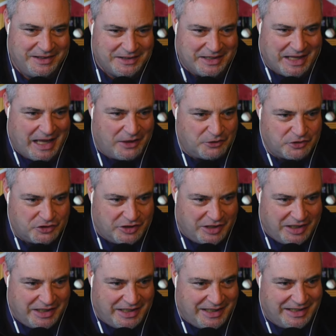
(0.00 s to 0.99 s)
Kyle
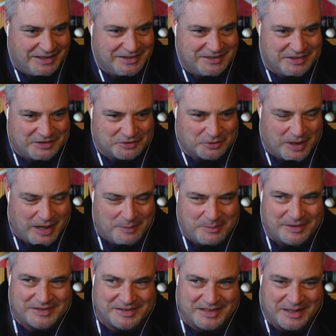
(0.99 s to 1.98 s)
Shanahan's
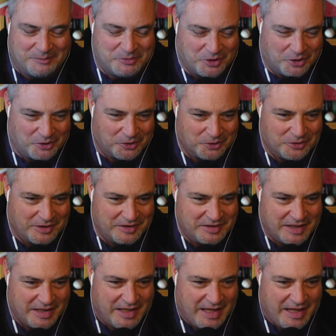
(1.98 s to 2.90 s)
describing Sam Darnold as